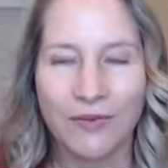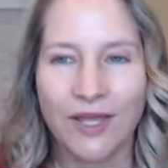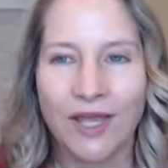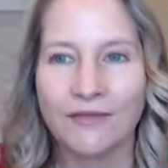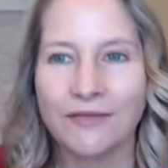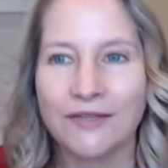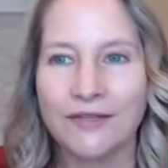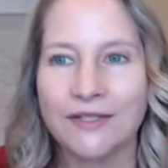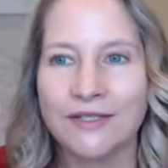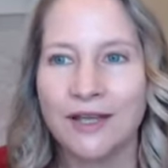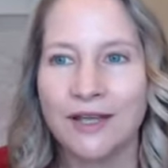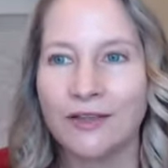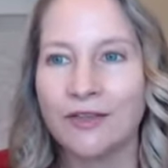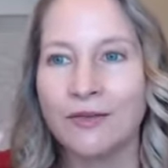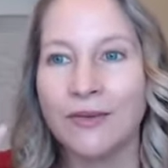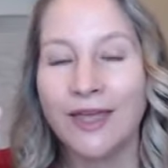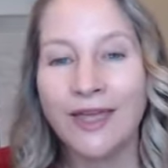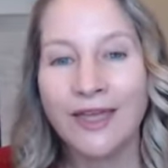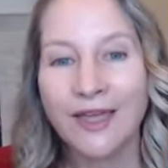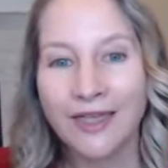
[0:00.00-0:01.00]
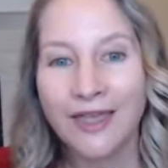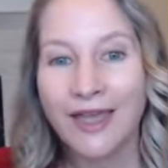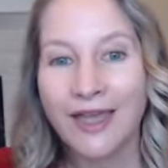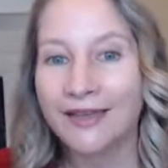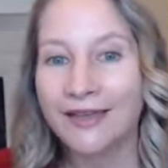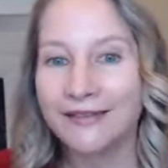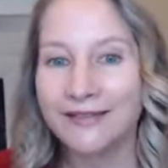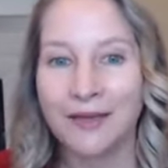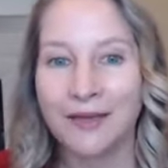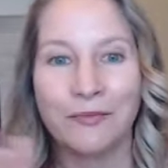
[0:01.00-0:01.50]
We have to tell them, hey,
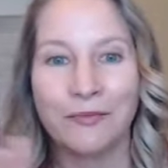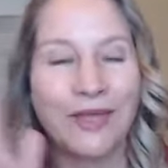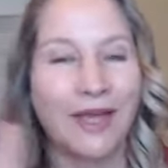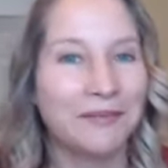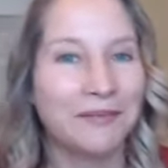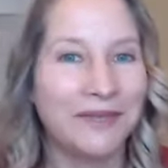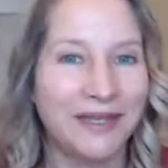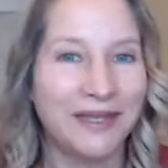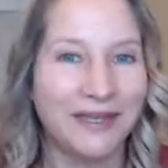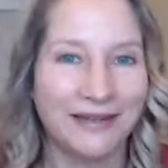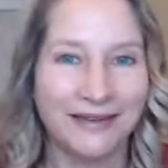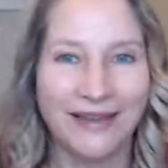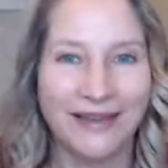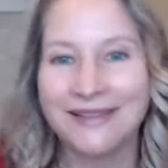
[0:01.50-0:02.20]
yes, I'm in.